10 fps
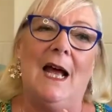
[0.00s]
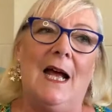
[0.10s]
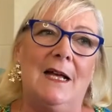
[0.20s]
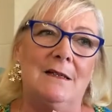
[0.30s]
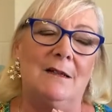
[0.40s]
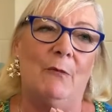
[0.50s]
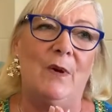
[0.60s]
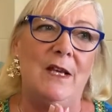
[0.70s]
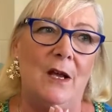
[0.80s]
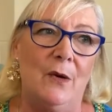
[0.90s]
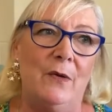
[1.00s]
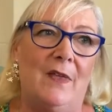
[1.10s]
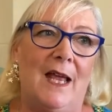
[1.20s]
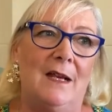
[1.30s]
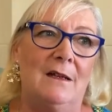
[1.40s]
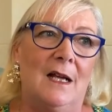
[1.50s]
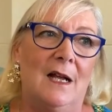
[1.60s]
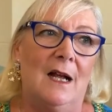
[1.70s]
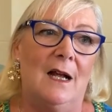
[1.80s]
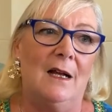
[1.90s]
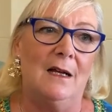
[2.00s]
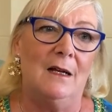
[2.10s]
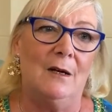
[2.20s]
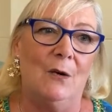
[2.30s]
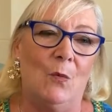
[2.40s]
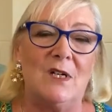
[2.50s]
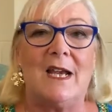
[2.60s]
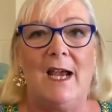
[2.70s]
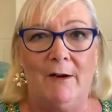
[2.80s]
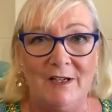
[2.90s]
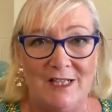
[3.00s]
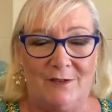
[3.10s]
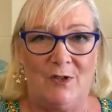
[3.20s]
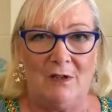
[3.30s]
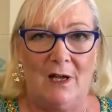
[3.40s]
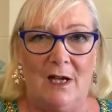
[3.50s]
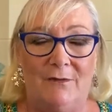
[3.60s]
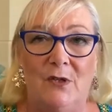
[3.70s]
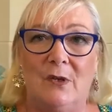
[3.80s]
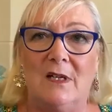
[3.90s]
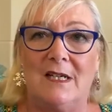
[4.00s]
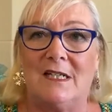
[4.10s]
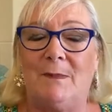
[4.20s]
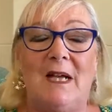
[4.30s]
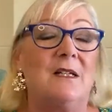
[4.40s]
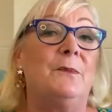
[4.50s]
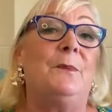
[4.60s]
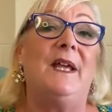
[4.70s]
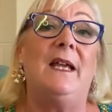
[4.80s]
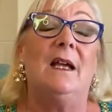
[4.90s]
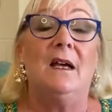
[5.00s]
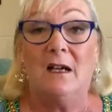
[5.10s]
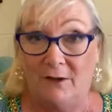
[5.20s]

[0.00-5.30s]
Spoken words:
and we know then what areas of your life you can expect to be